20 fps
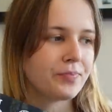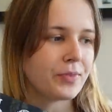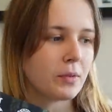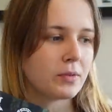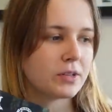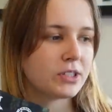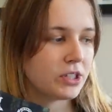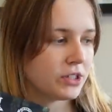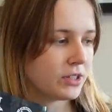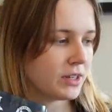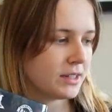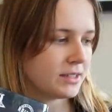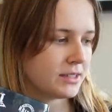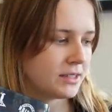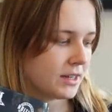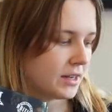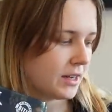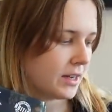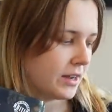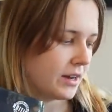There were £2.99
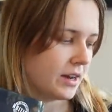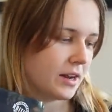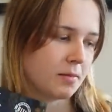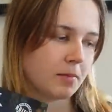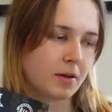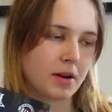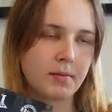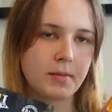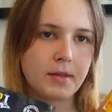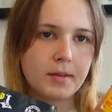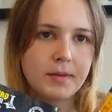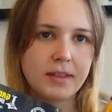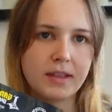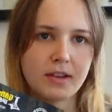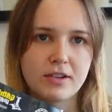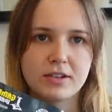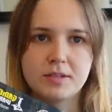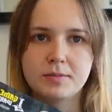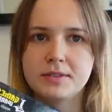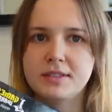and I'm going to put them in their
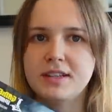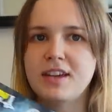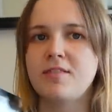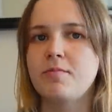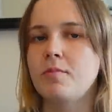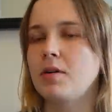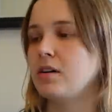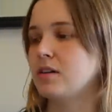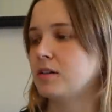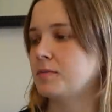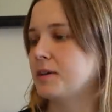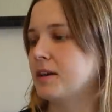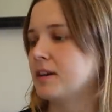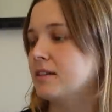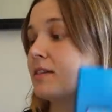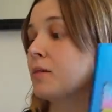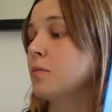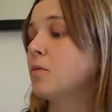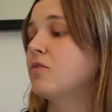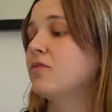Christmas Eve box
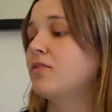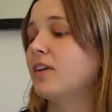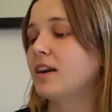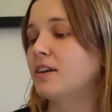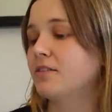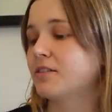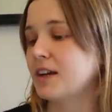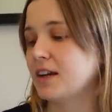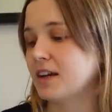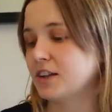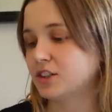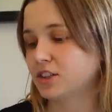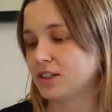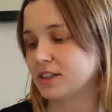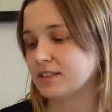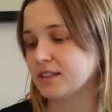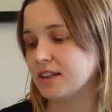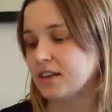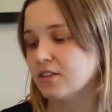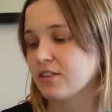because I will find it really
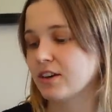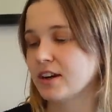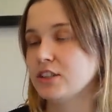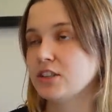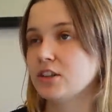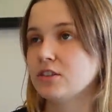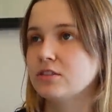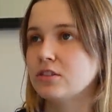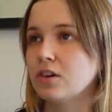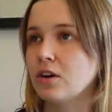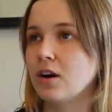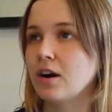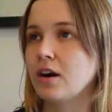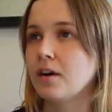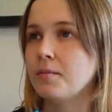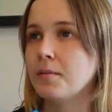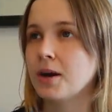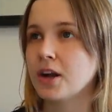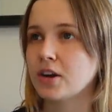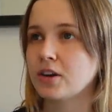interesting. Horatio's got a
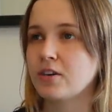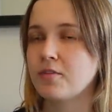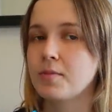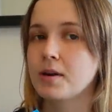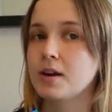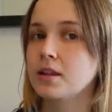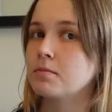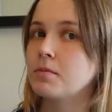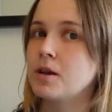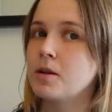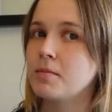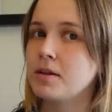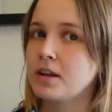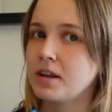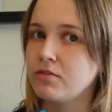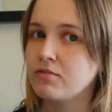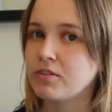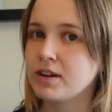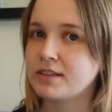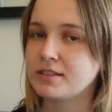Minecraft book at the moment,
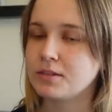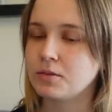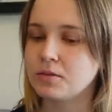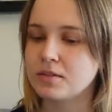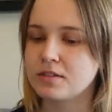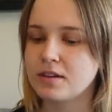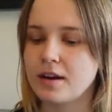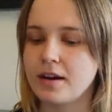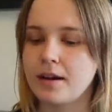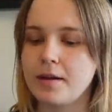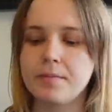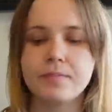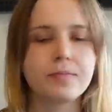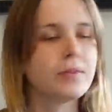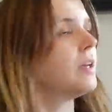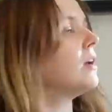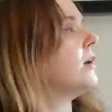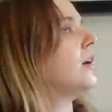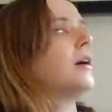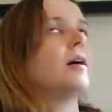he reads it all the time.
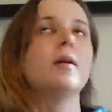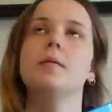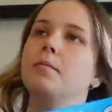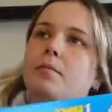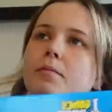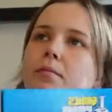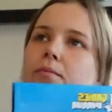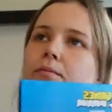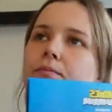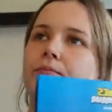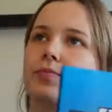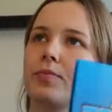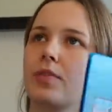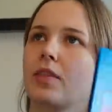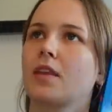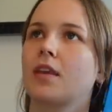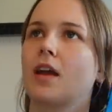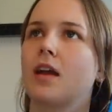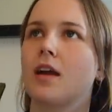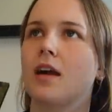
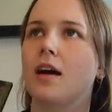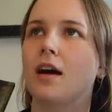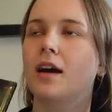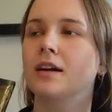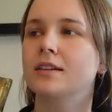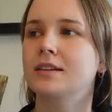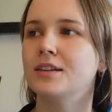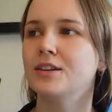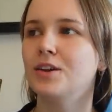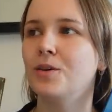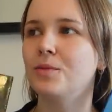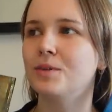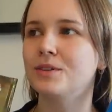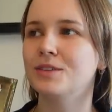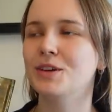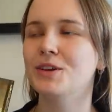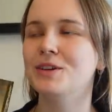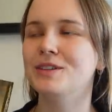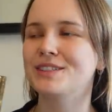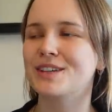I didn't know
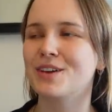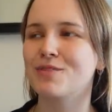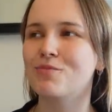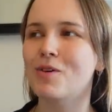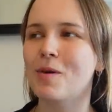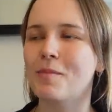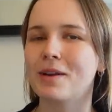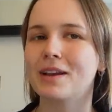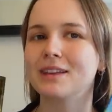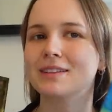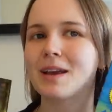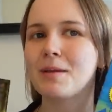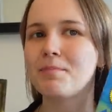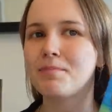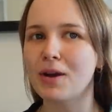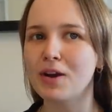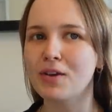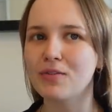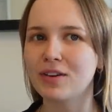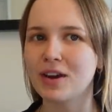who to give what because they
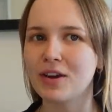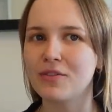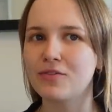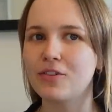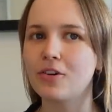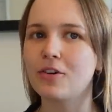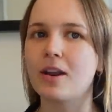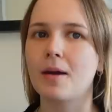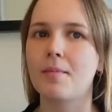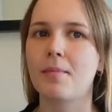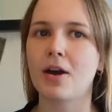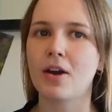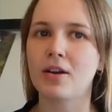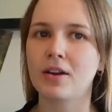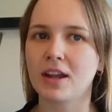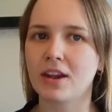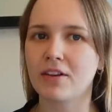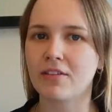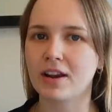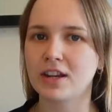both like Fortnite but
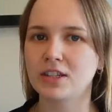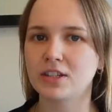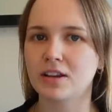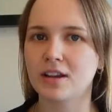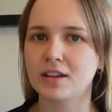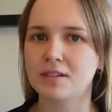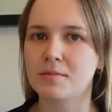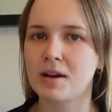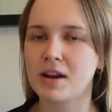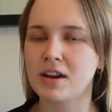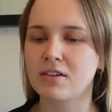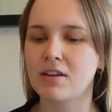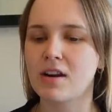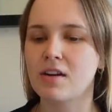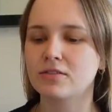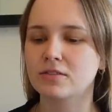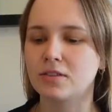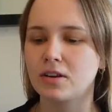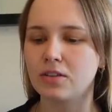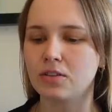only Horatio likes
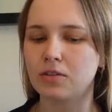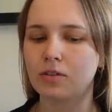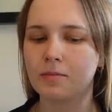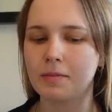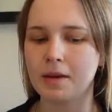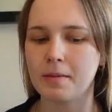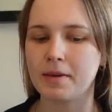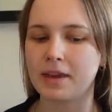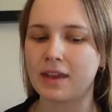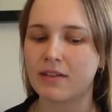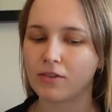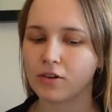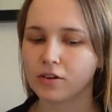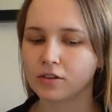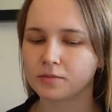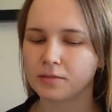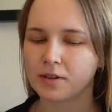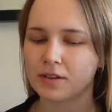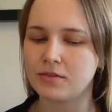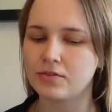Minecraft, so I thought maybe give
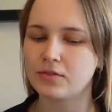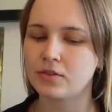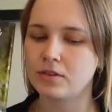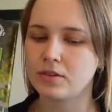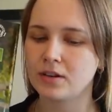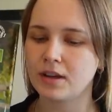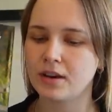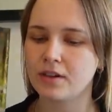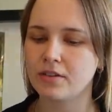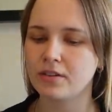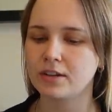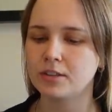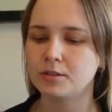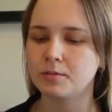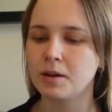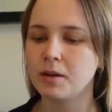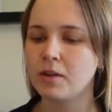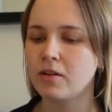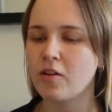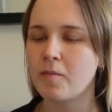Cosmo the Fortnite and Horatio
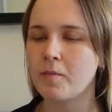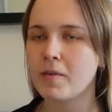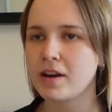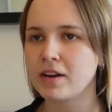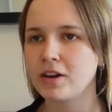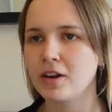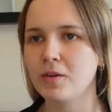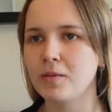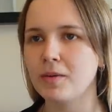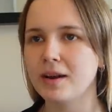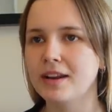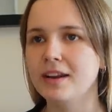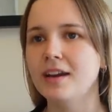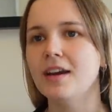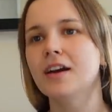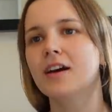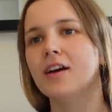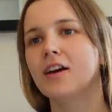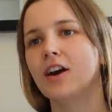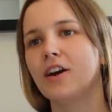Minecraft, but I know when
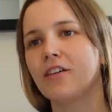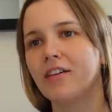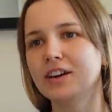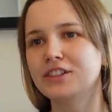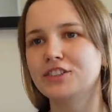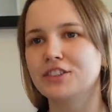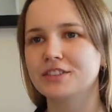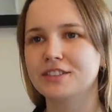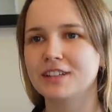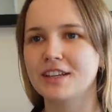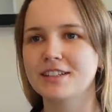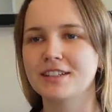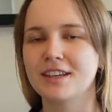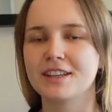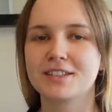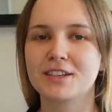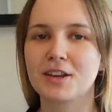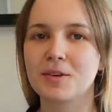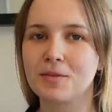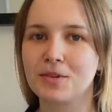Horatio sees it
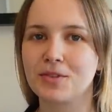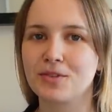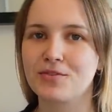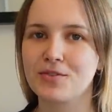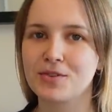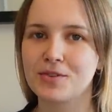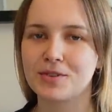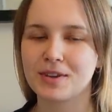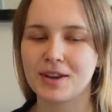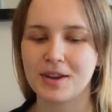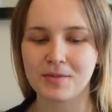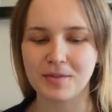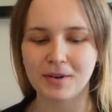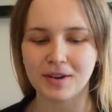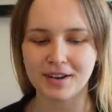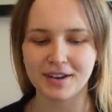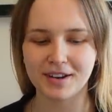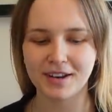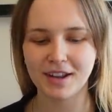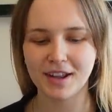he's going to want the Fortnite
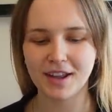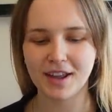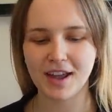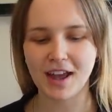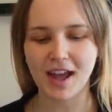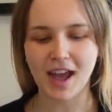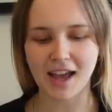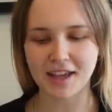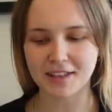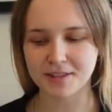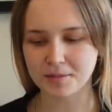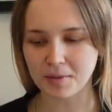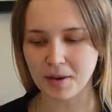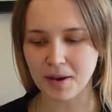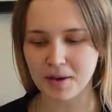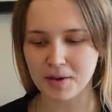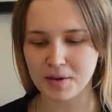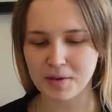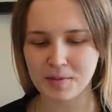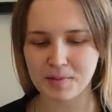one as
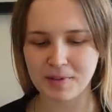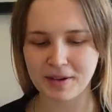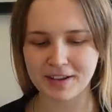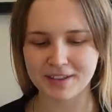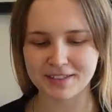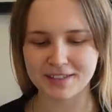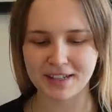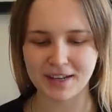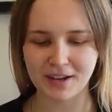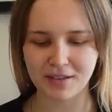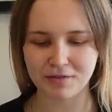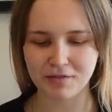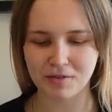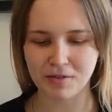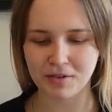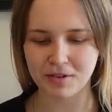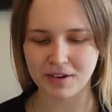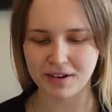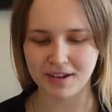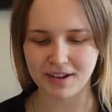well because he loves
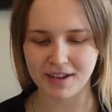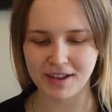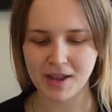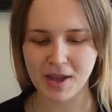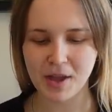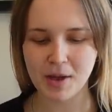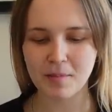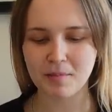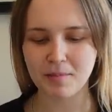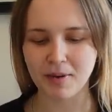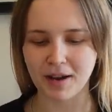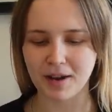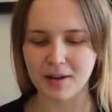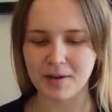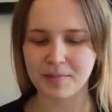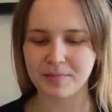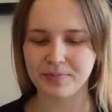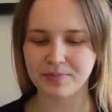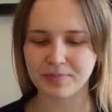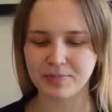Fortnite.
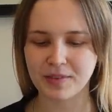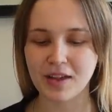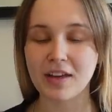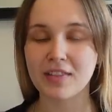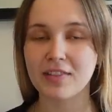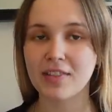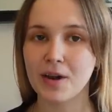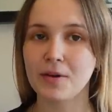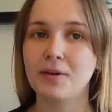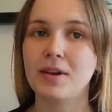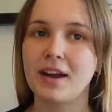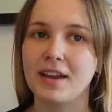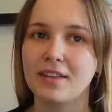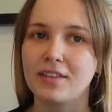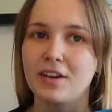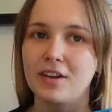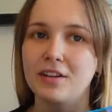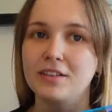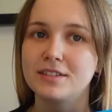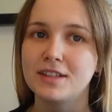But they'll like
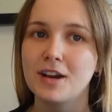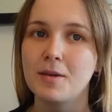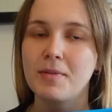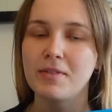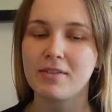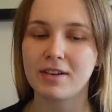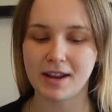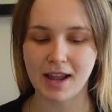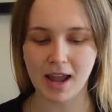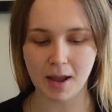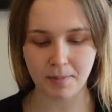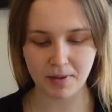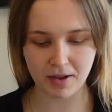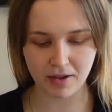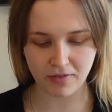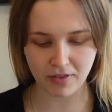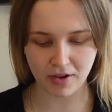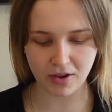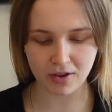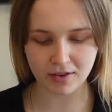those. They'll be really happy
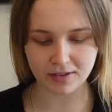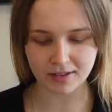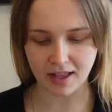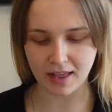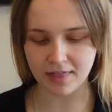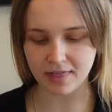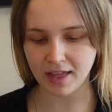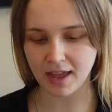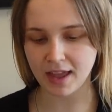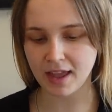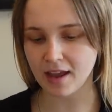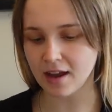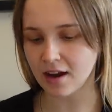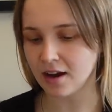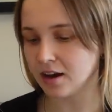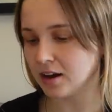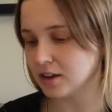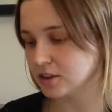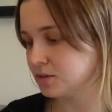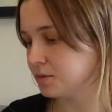of those. And they
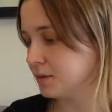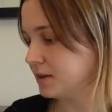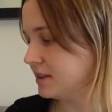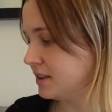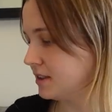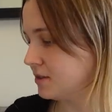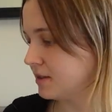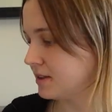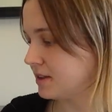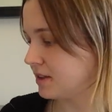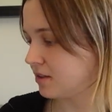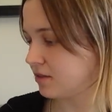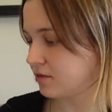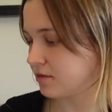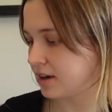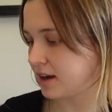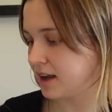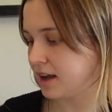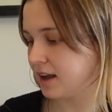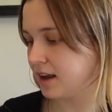are
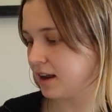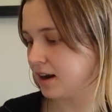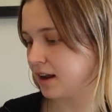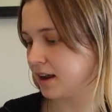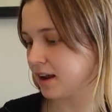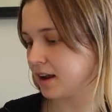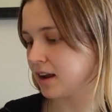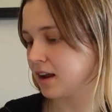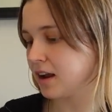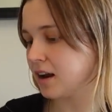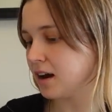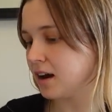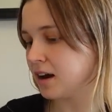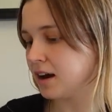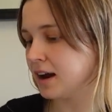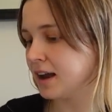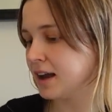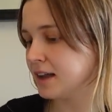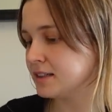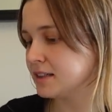2023, like a
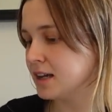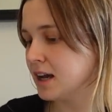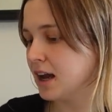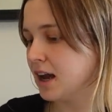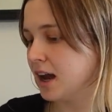guide.